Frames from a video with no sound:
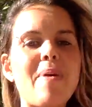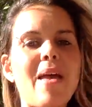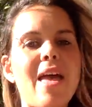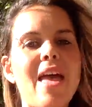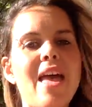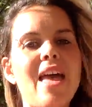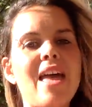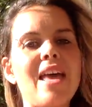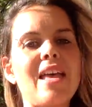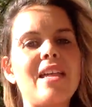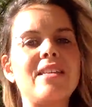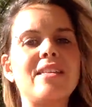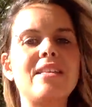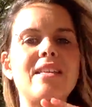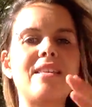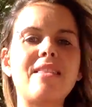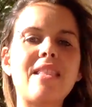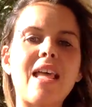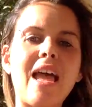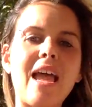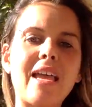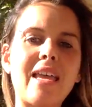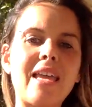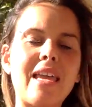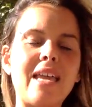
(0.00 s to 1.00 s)
and in
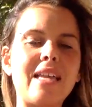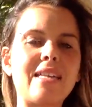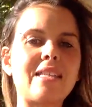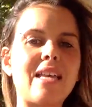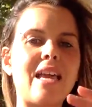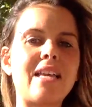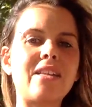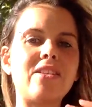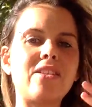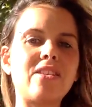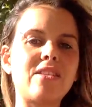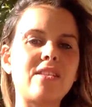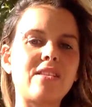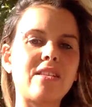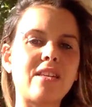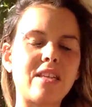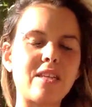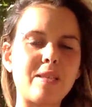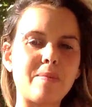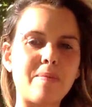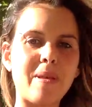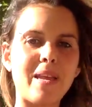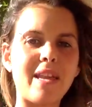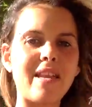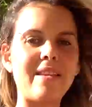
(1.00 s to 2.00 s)
that case I just
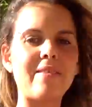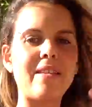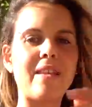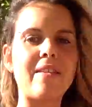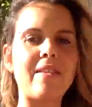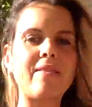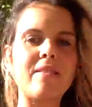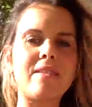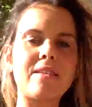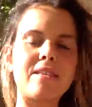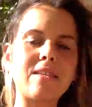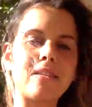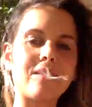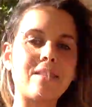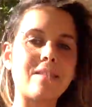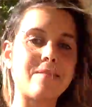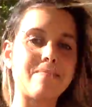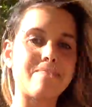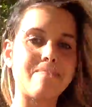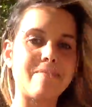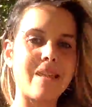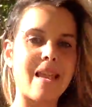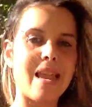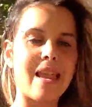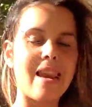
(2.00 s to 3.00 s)
explain that this is
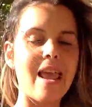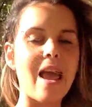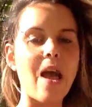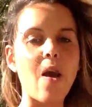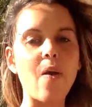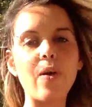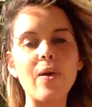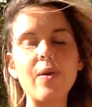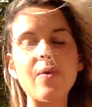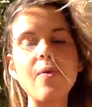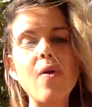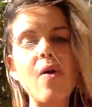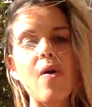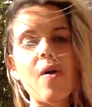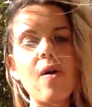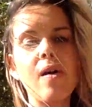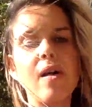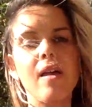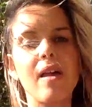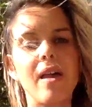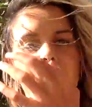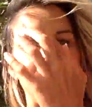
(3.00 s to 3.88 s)
kind of how I roll,